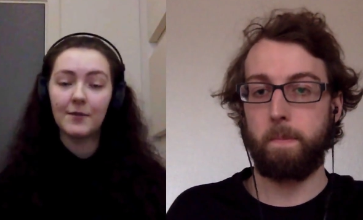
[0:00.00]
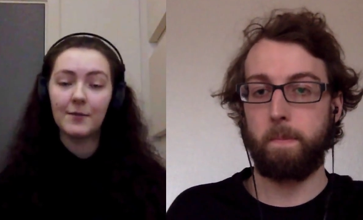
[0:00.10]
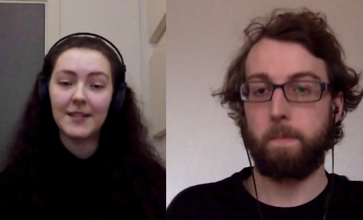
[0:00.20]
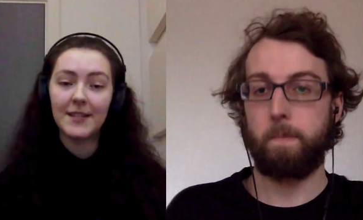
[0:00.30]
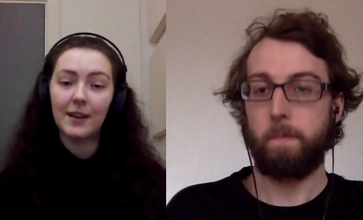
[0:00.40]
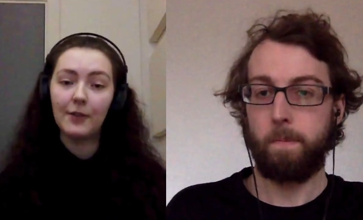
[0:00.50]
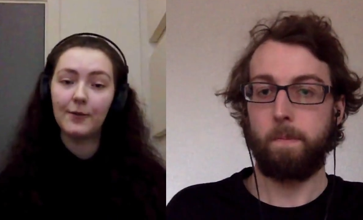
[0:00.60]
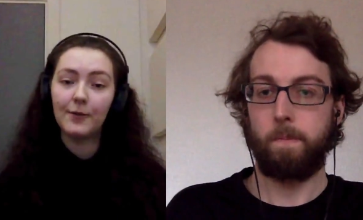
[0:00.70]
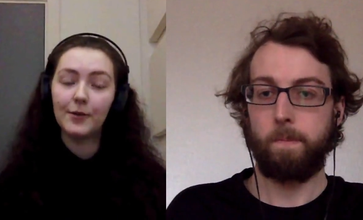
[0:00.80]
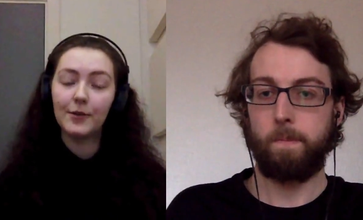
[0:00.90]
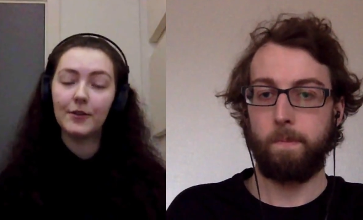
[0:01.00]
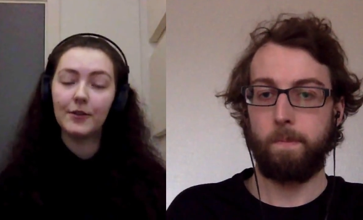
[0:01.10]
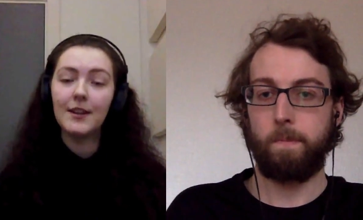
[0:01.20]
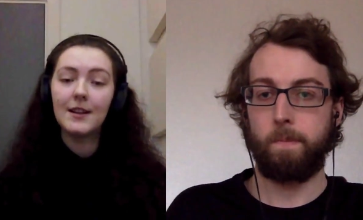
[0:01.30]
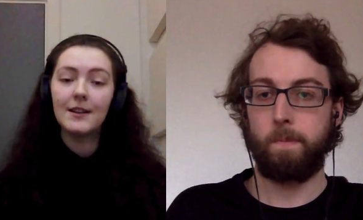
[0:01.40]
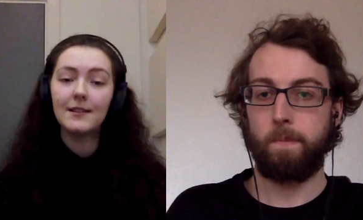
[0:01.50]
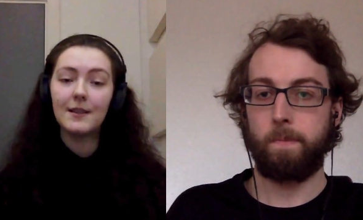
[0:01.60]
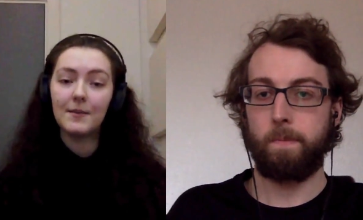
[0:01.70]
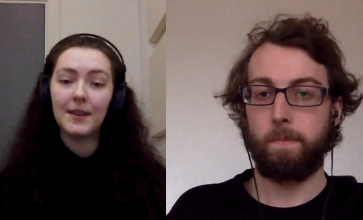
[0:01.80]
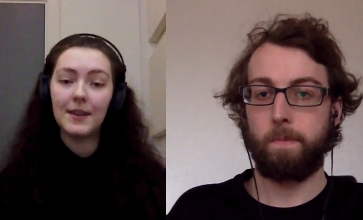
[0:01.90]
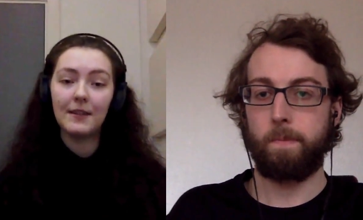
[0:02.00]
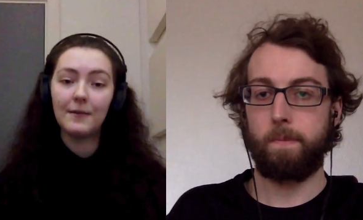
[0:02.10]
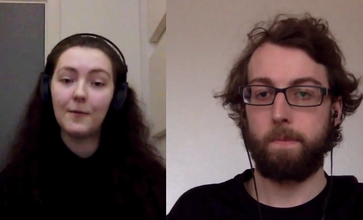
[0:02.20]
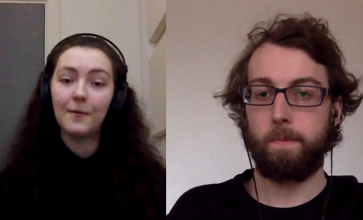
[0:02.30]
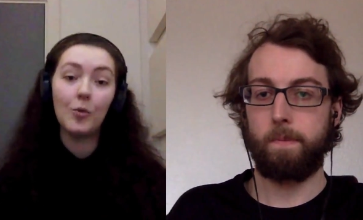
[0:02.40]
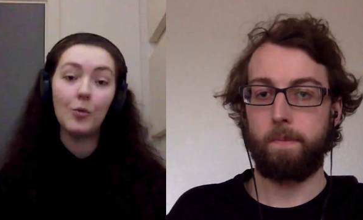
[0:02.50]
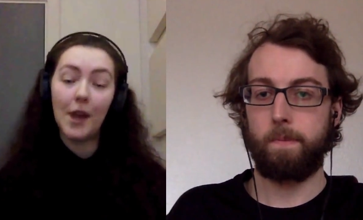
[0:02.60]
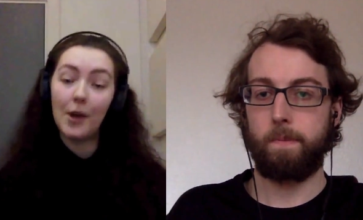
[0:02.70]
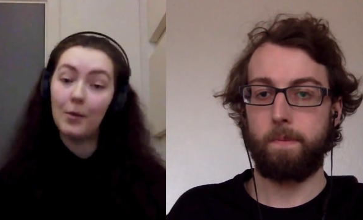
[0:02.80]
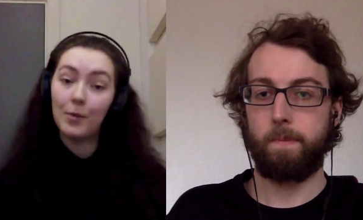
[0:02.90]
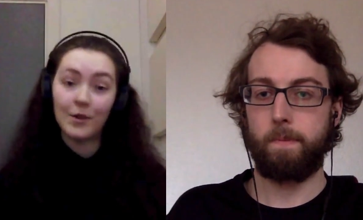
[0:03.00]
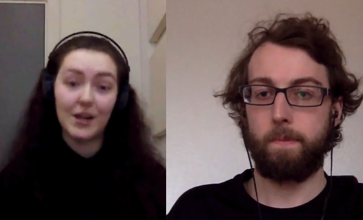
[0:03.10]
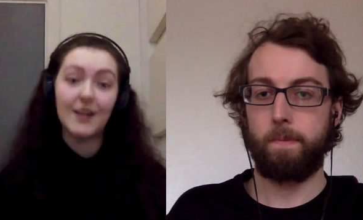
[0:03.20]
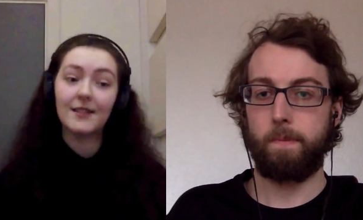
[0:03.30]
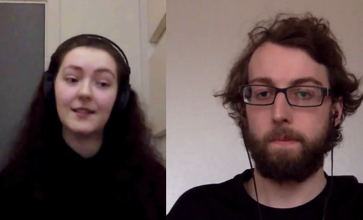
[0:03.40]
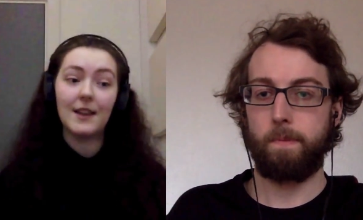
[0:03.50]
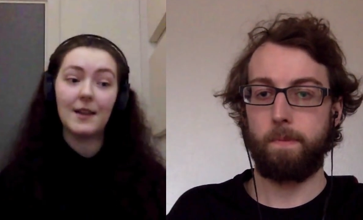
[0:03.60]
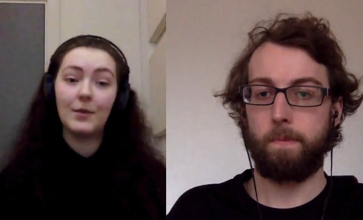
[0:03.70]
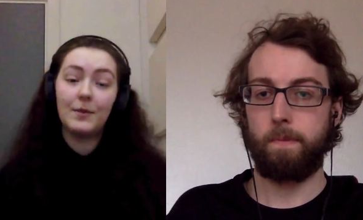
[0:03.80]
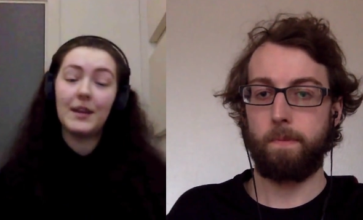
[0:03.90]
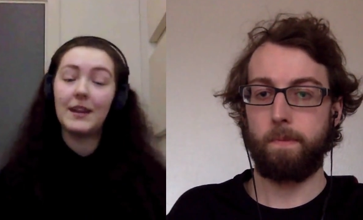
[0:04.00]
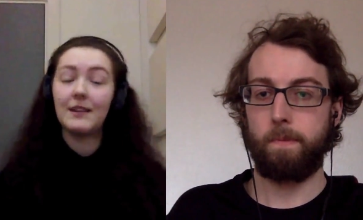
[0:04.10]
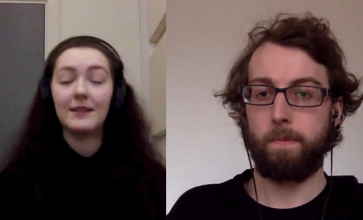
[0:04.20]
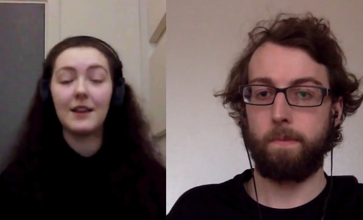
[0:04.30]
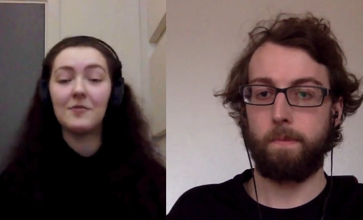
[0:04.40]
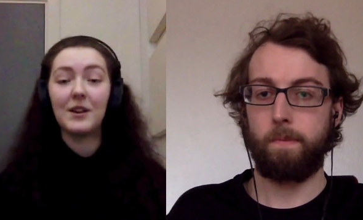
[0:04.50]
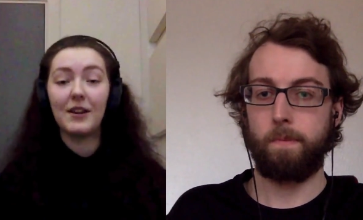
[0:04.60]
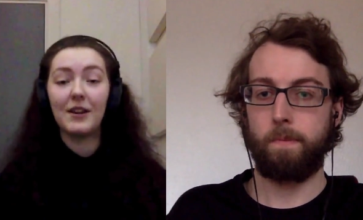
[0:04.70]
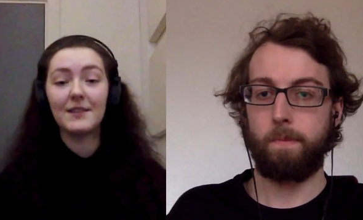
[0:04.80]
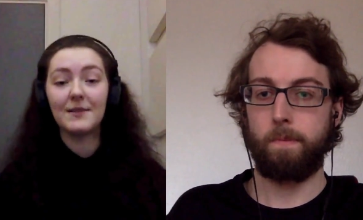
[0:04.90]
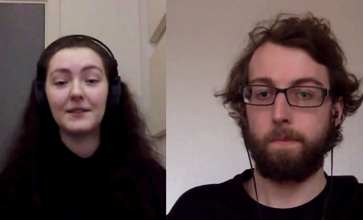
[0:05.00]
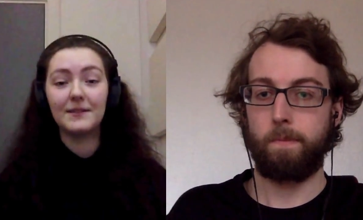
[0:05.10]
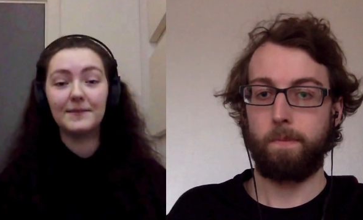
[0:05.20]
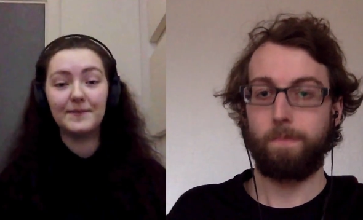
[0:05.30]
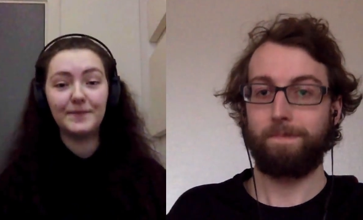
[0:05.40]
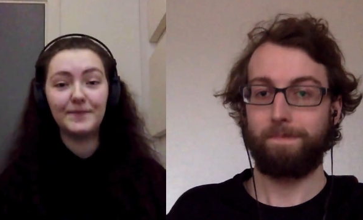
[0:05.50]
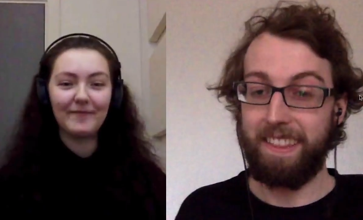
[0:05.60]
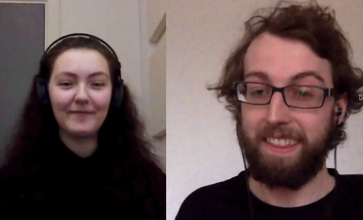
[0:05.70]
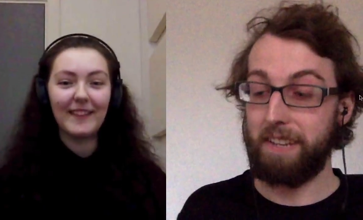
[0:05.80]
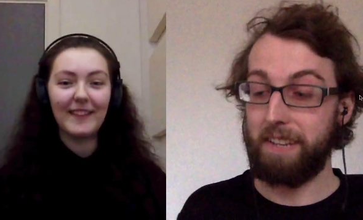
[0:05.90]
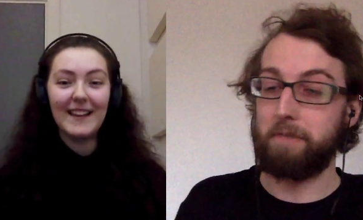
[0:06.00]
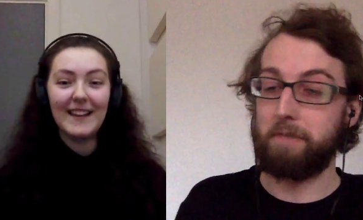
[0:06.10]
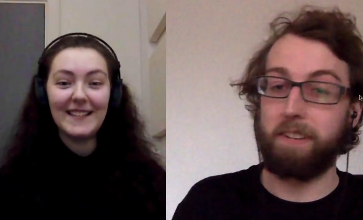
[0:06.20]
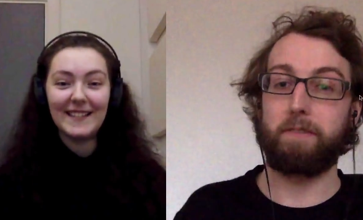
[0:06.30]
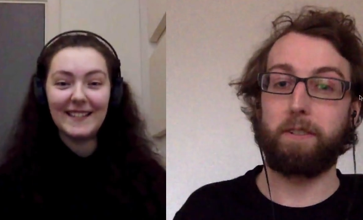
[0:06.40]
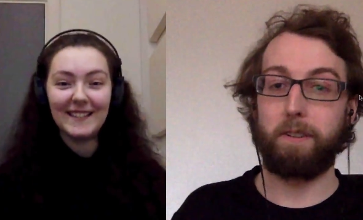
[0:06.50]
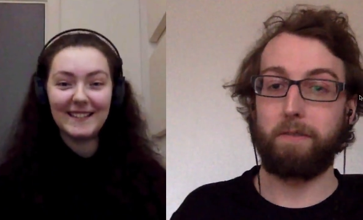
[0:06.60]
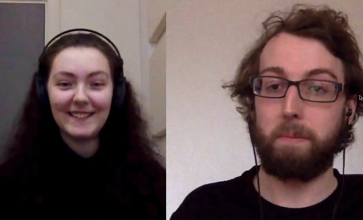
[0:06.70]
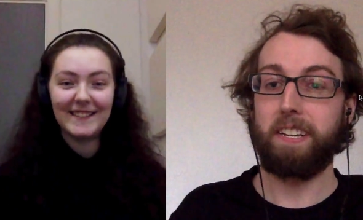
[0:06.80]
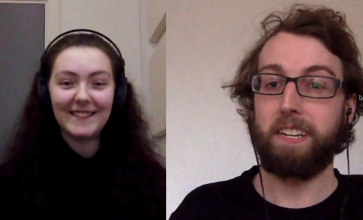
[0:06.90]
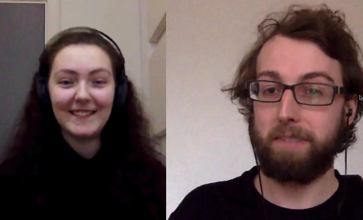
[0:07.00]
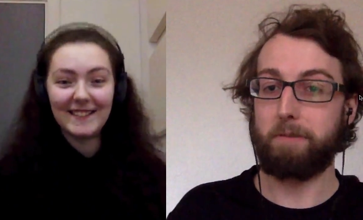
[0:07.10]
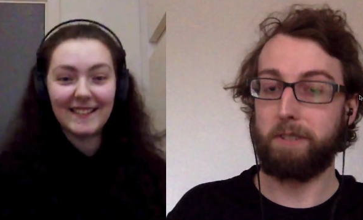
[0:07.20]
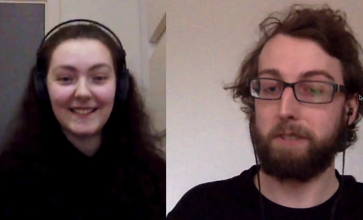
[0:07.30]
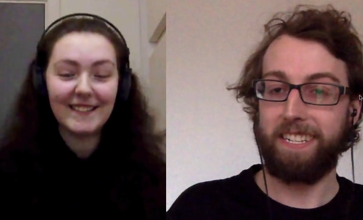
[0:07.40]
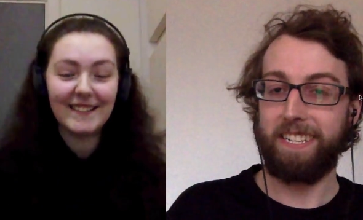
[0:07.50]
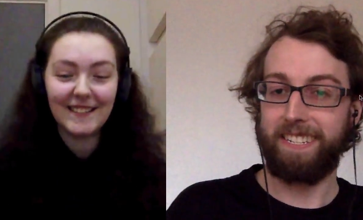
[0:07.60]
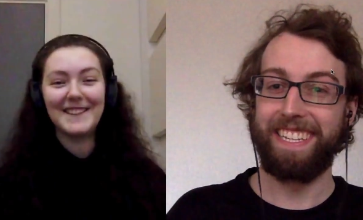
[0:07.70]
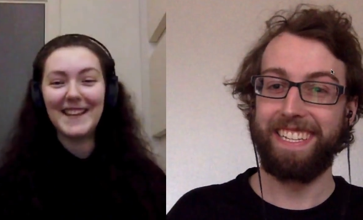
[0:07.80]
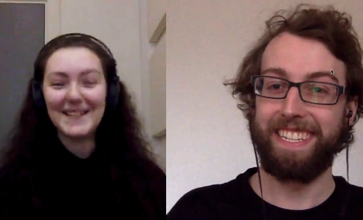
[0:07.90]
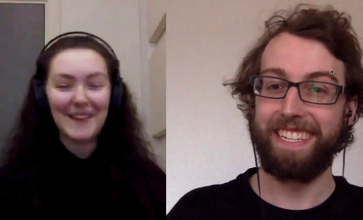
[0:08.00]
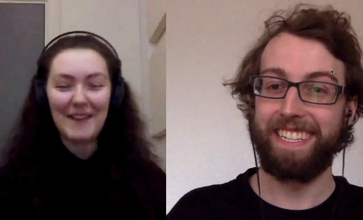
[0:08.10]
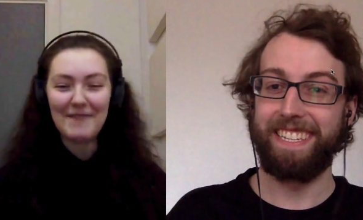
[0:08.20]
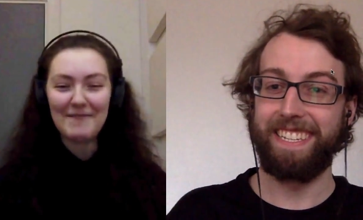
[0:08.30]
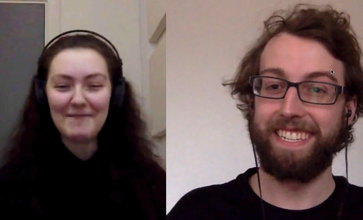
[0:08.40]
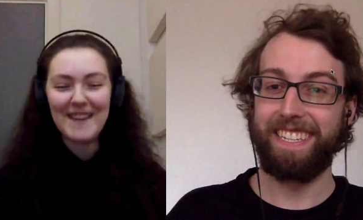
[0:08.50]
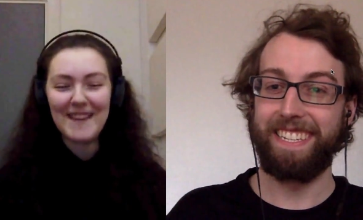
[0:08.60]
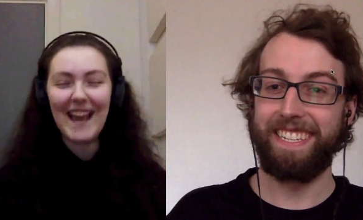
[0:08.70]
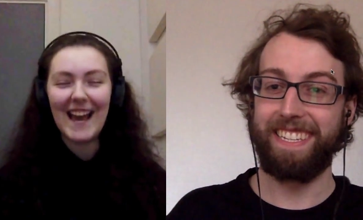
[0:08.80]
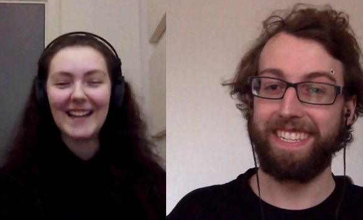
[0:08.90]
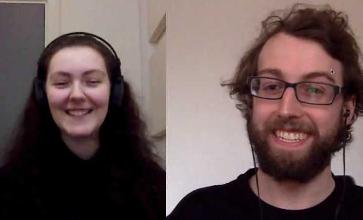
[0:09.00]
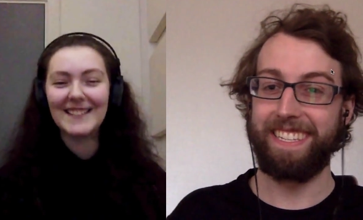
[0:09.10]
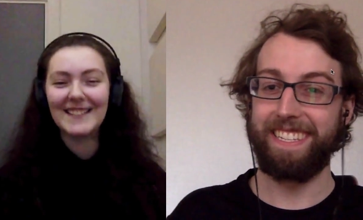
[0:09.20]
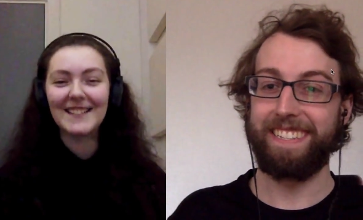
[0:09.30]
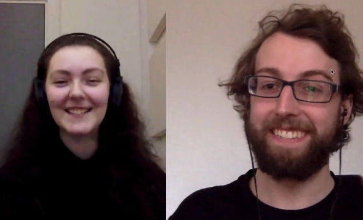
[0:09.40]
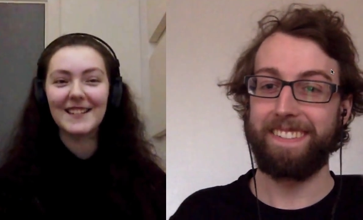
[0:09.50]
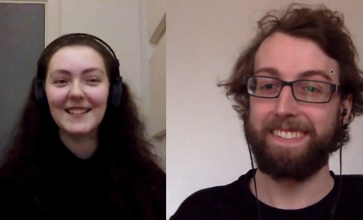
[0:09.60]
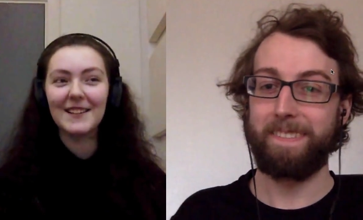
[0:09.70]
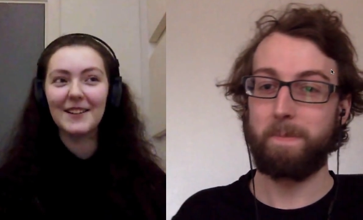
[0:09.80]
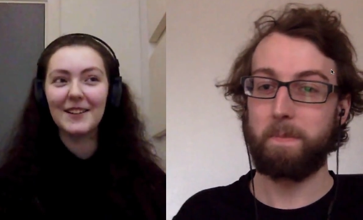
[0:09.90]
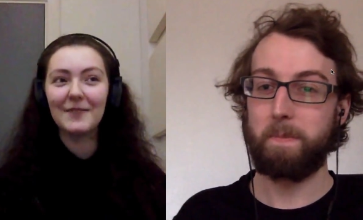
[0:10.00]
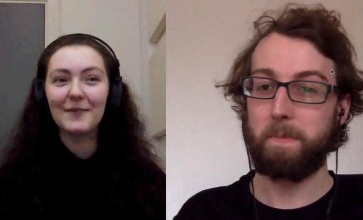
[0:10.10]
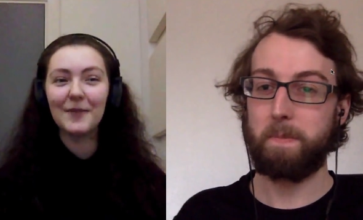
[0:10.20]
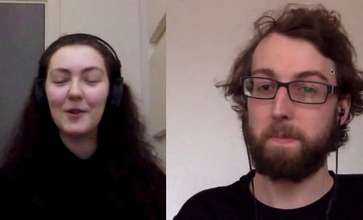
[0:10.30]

Speaker 1: for myself or something for my own projects, that would be that would be great as well.
Speaker 2: Thank you, Katherine, for, for being here. It was great.
Speaker 1: Thanks for having me. And you can follow